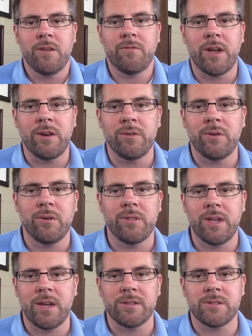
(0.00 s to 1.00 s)
If I don't know
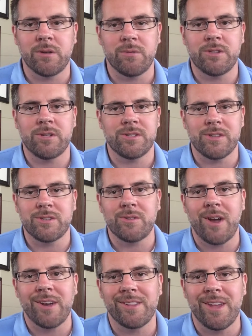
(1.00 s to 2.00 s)
the answer, which is a
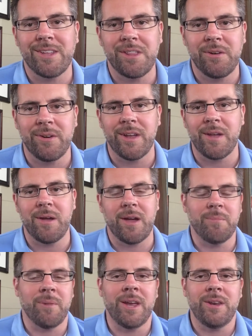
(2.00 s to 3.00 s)
strong likelihood,
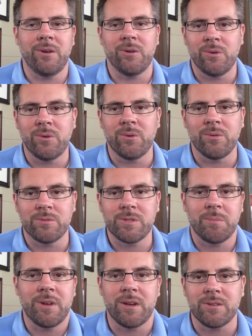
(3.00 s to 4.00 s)
I might know
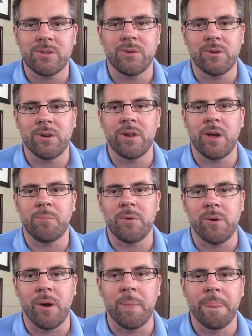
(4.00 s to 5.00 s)
somebody else who could help
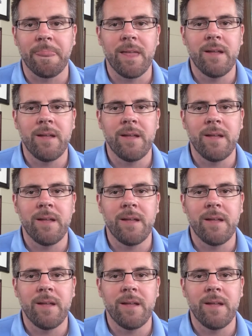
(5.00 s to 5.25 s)
you out.